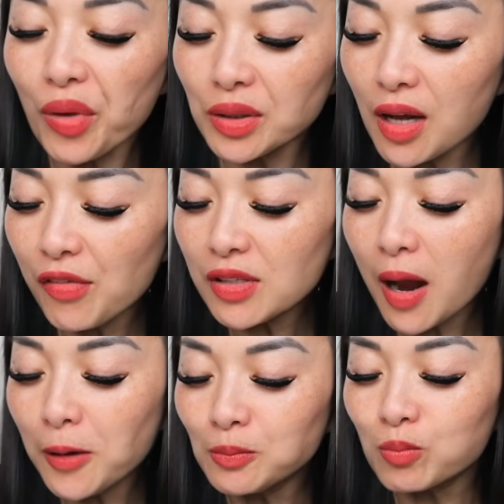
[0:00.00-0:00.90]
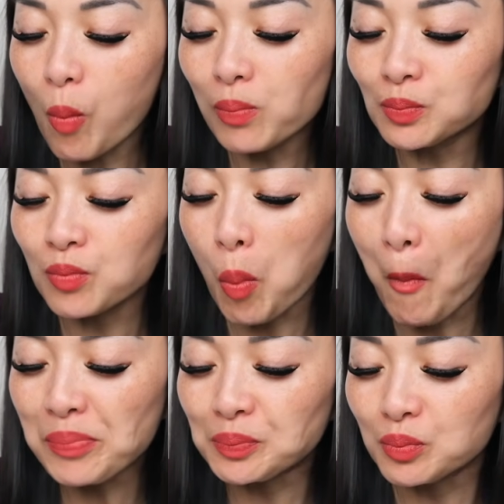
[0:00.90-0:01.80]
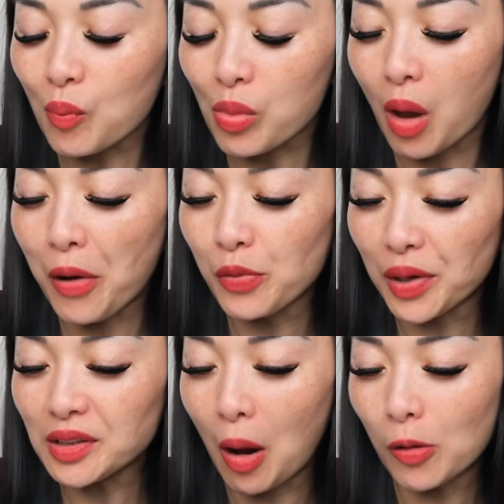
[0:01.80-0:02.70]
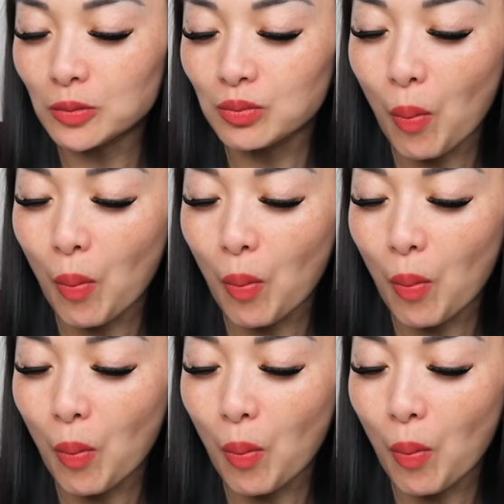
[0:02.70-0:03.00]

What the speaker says: every time I run now,